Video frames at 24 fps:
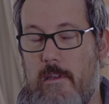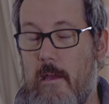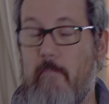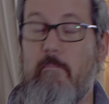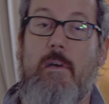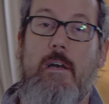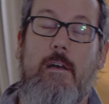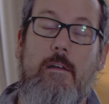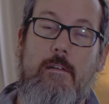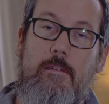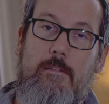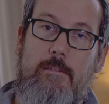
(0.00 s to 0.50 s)

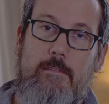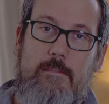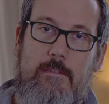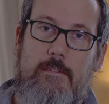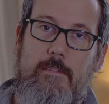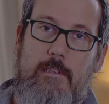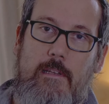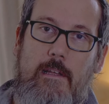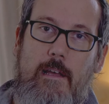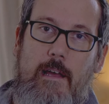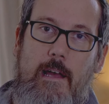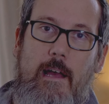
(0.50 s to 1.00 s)
But
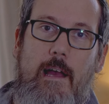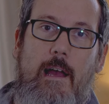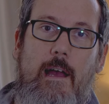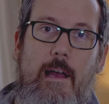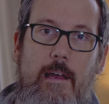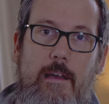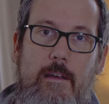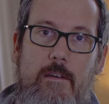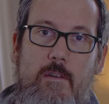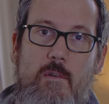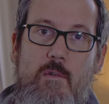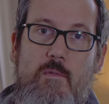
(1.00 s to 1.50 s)

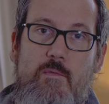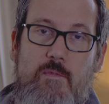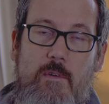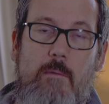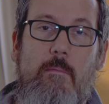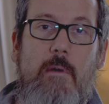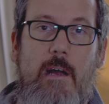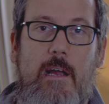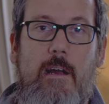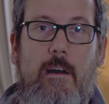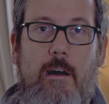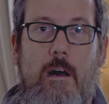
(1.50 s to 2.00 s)
from
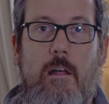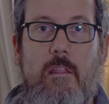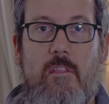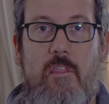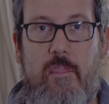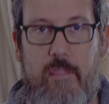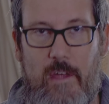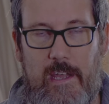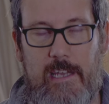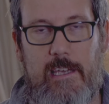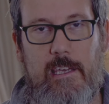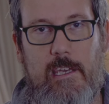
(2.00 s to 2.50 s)
my heart,
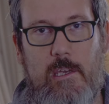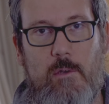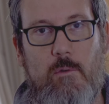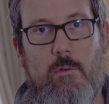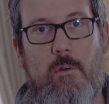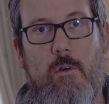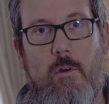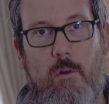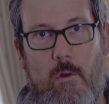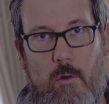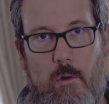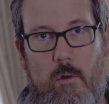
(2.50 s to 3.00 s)
thank you,
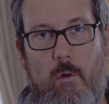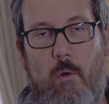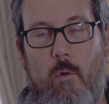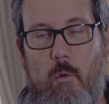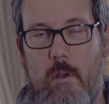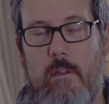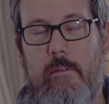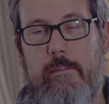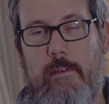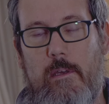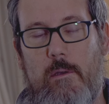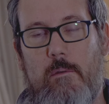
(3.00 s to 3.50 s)

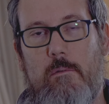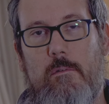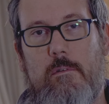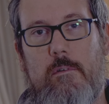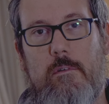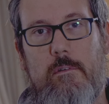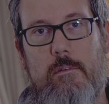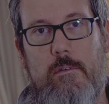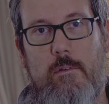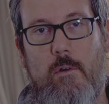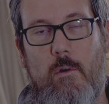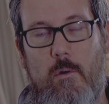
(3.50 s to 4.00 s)
all of you,
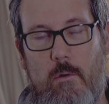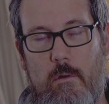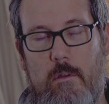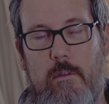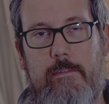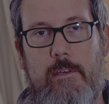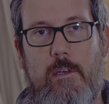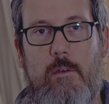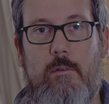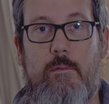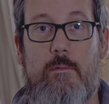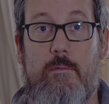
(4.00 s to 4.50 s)
all of
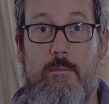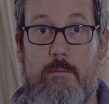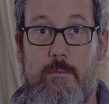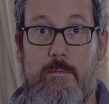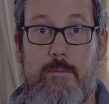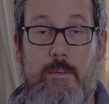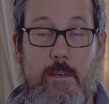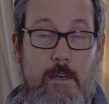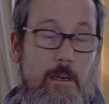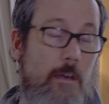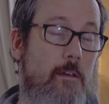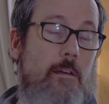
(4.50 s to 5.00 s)
you
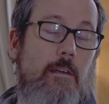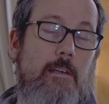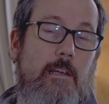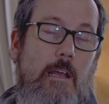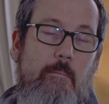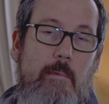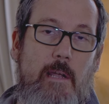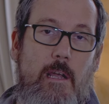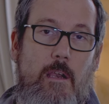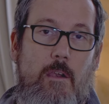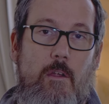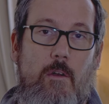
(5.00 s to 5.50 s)
for
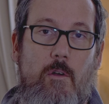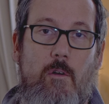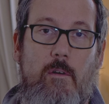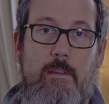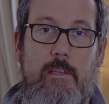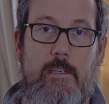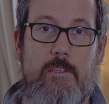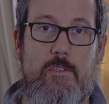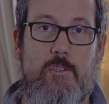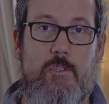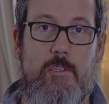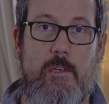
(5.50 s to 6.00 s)
coming along on
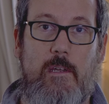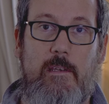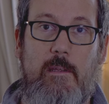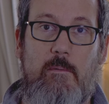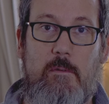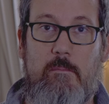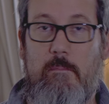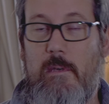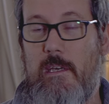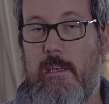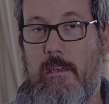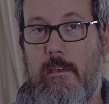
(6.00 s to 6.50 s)
this journey
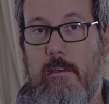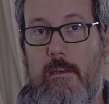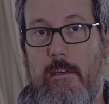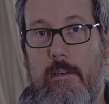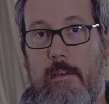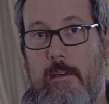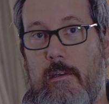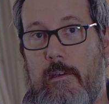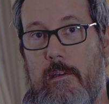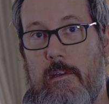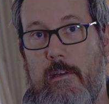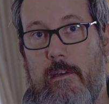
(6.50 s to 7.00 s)
with me.
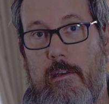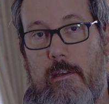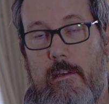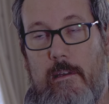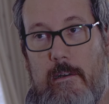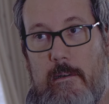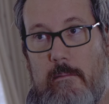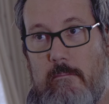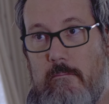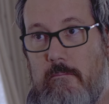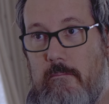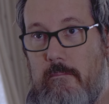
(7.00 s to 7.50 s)

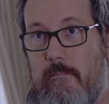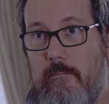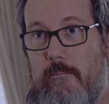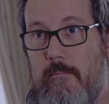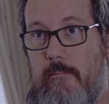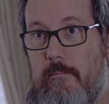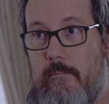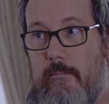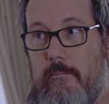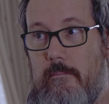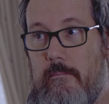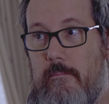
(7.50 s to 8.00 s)
Um,
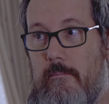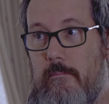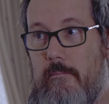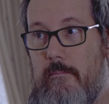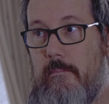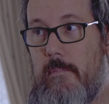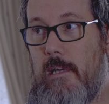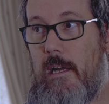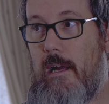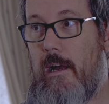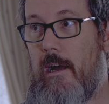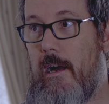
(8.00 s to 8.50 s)

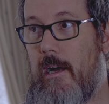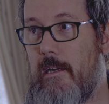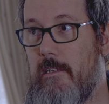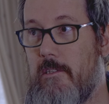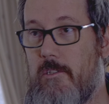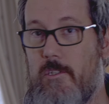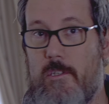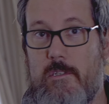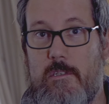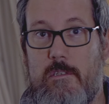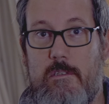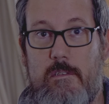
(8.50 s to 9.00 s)
I
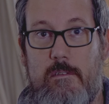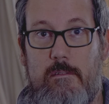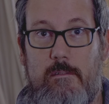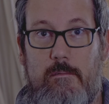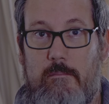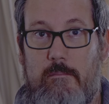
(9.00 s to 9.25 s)
just,